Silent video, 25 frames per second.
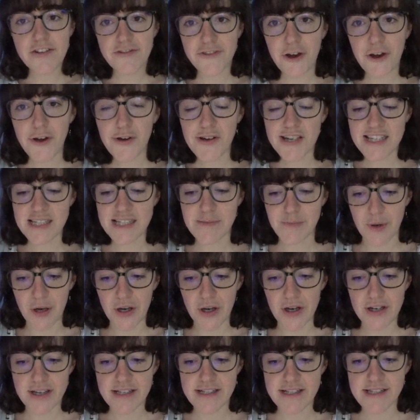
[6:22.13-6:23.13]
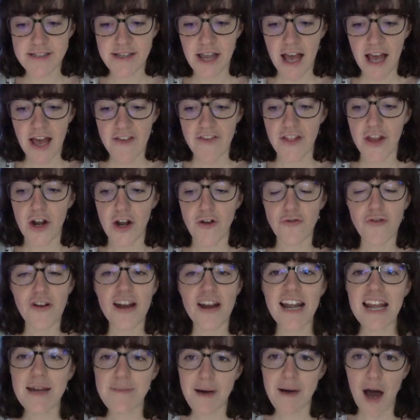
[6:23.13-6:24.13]
focused books that are
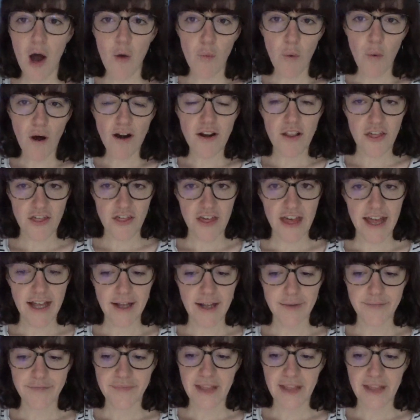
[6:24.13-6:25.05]
really about one thing